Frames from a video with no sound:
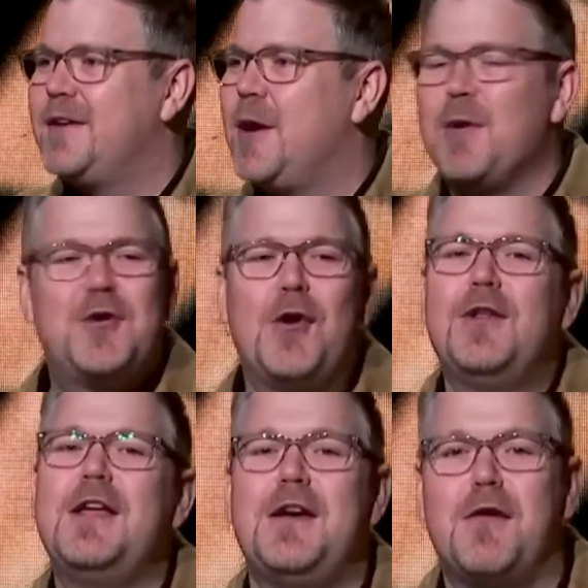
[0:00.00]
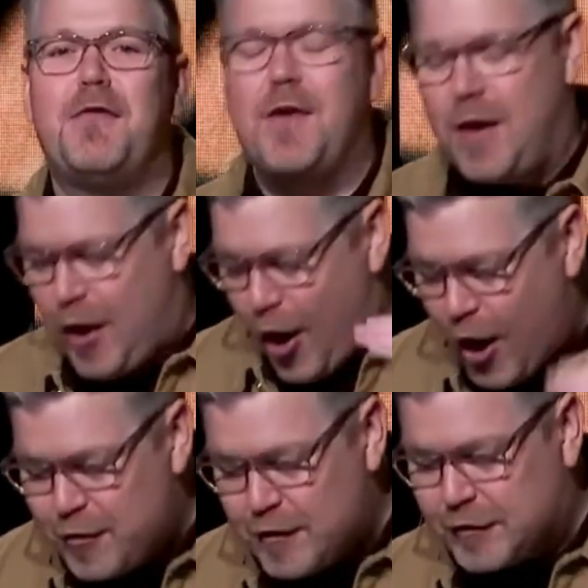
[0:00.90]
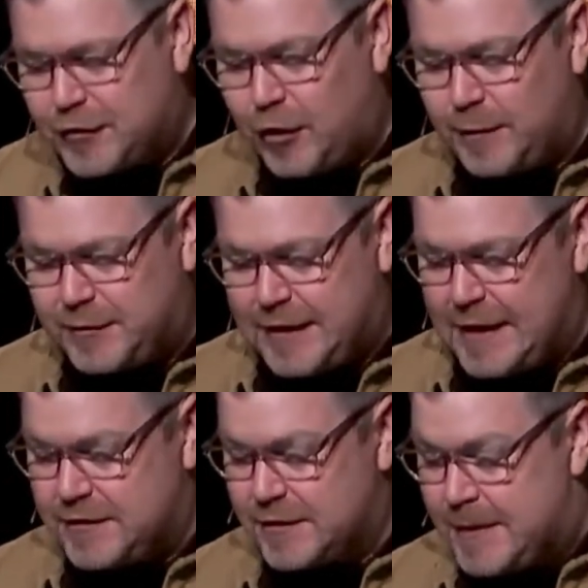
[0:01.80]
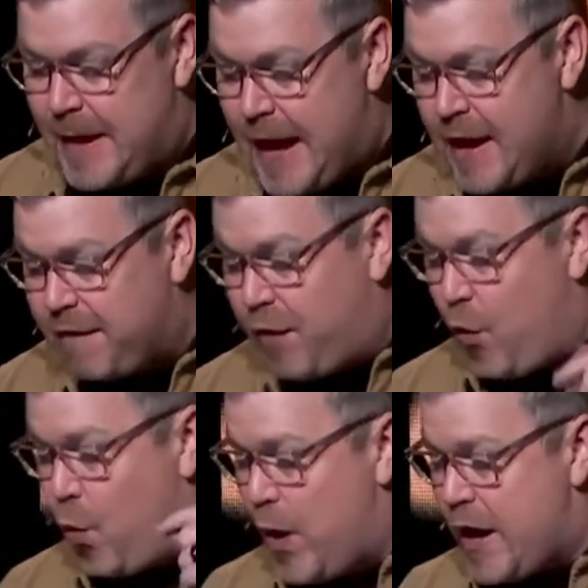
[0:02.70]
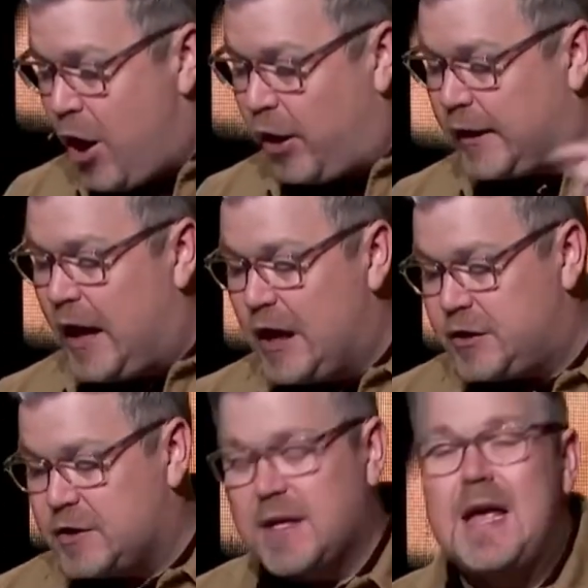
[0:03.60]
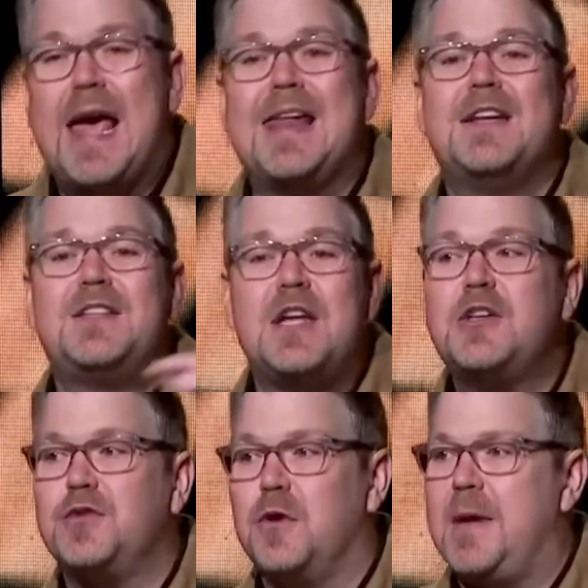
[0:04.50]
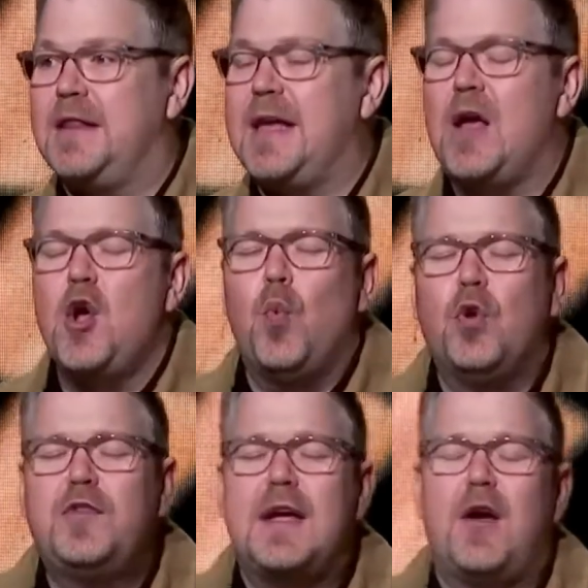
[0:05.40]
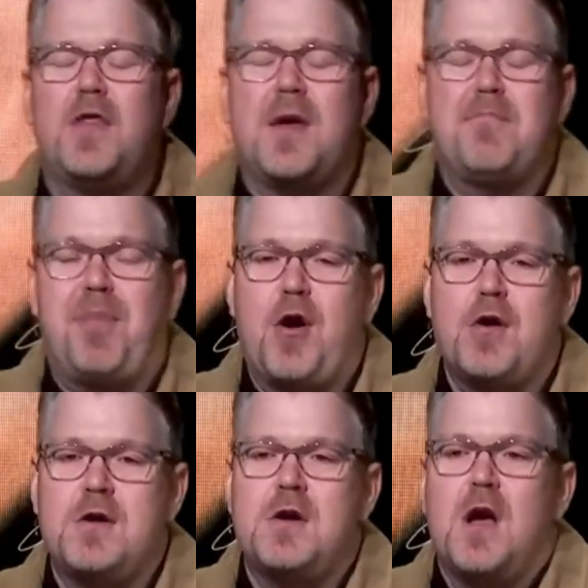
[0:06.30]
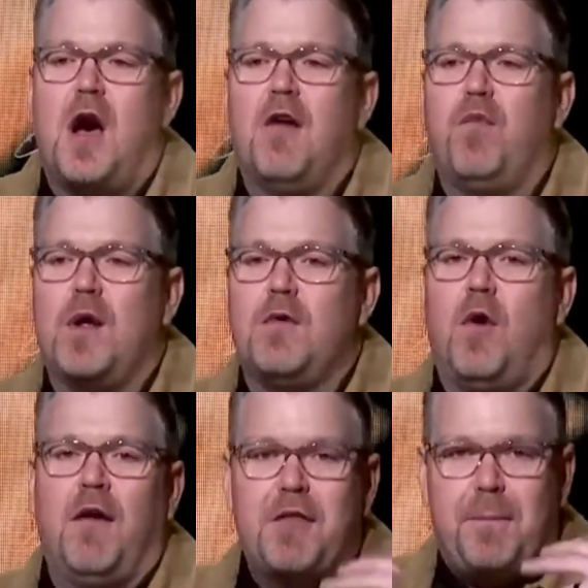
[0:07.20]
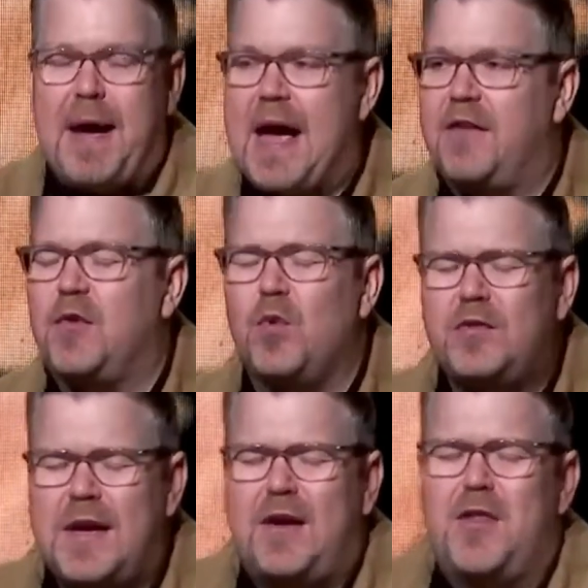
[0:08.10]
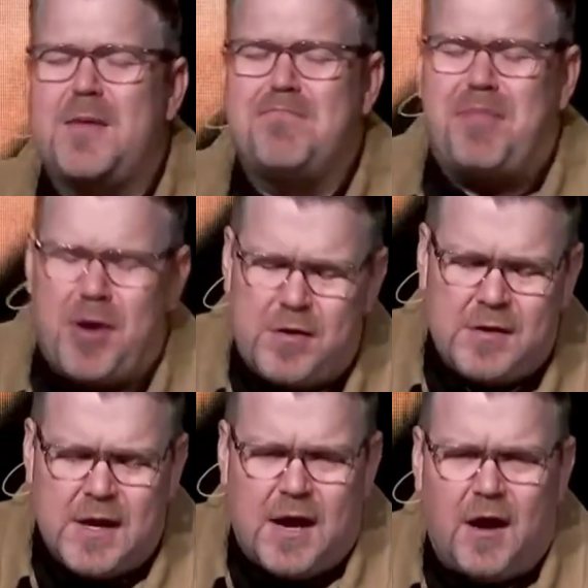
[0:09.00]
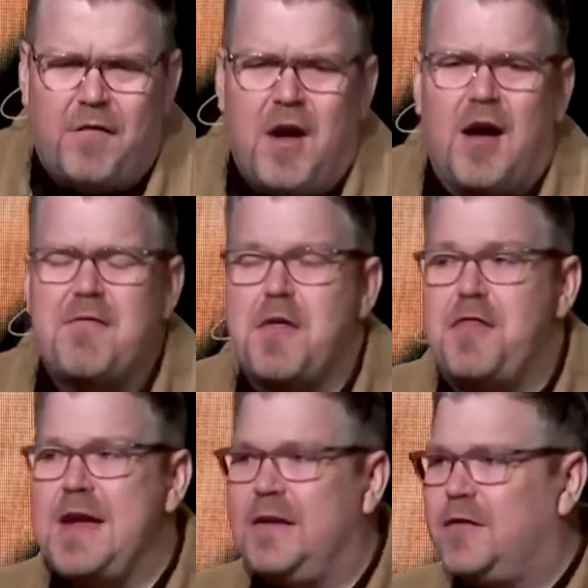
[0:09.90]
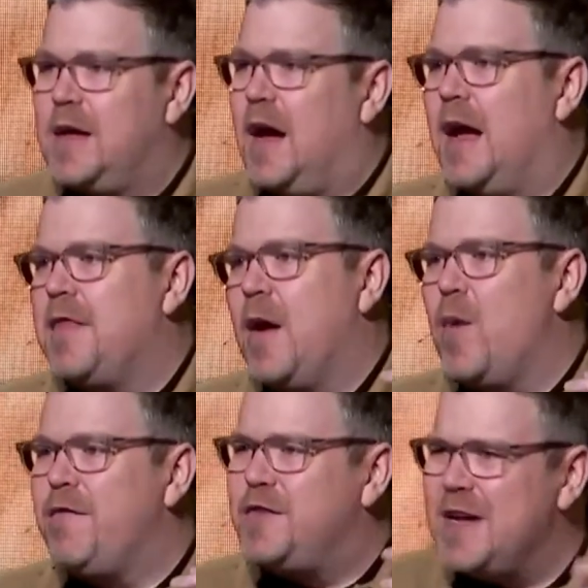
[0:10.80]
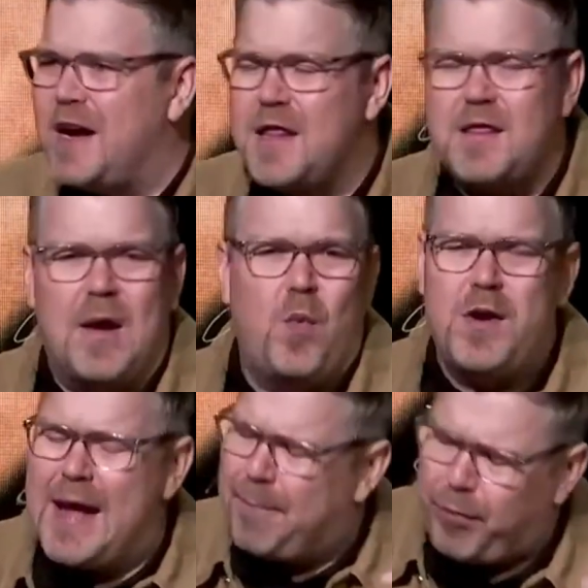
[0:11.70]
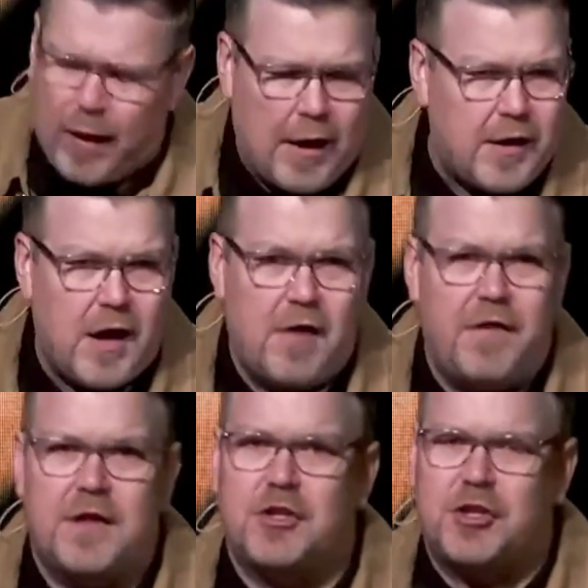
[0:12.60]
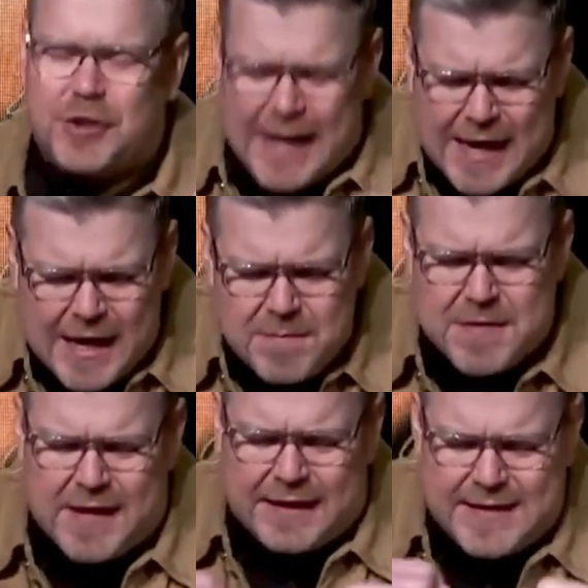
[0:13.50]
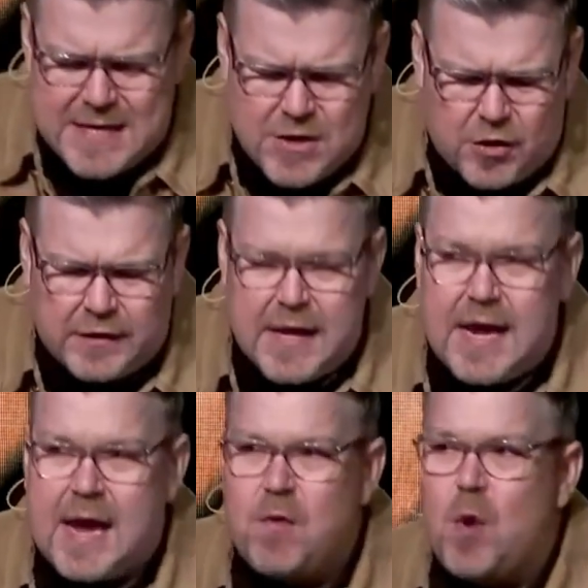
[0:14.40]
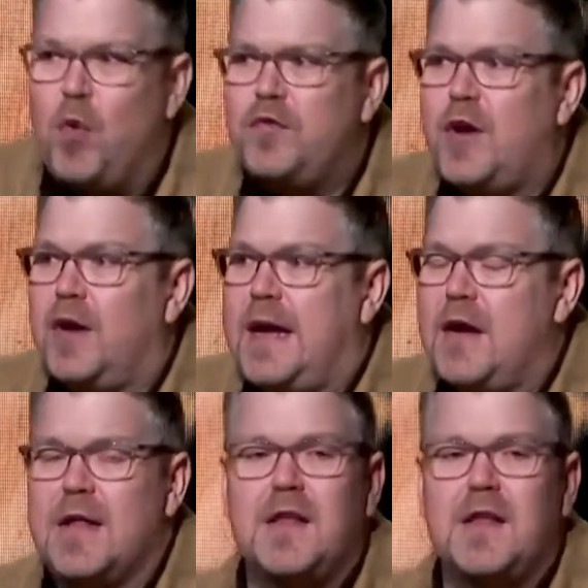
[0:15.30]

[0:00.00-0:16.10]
Come on, don't live under the circumstances. And if we aren't conscious and intentional about that, we'll take on the burden of the past, and we'll take on the burden of the things that we've done and that we're not proud of, and the shame and the guilt, and we'll start carrying that.